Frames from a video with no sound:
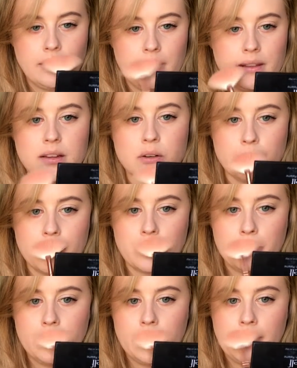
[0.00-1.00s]
I think no
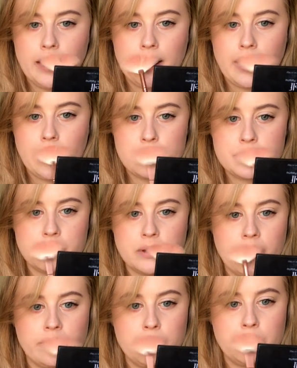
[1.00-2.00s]
matter what, on
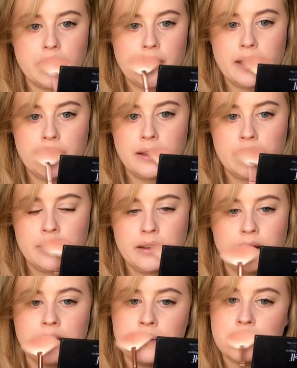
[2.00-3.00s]
absolutely everybody,
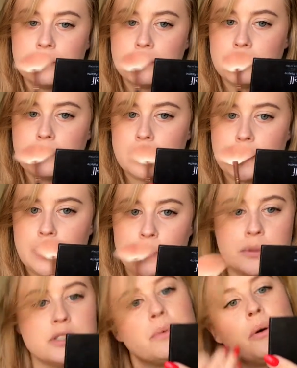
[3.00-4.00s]

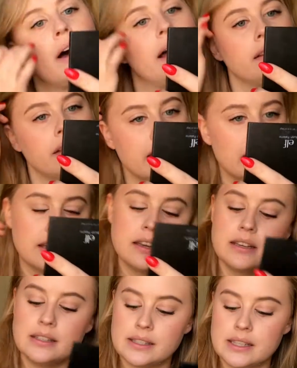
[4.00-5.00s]
Cupid's bow highlight
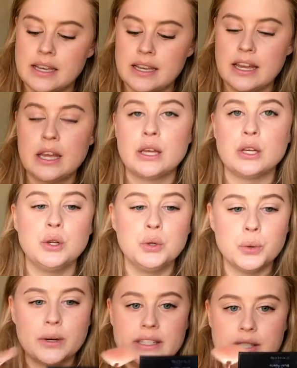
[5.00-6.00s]
is
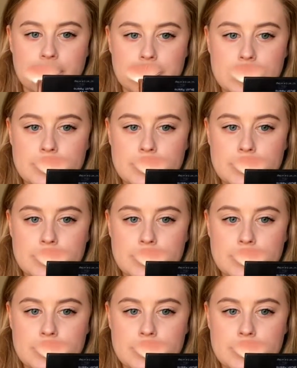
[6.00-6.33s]
gorgeous.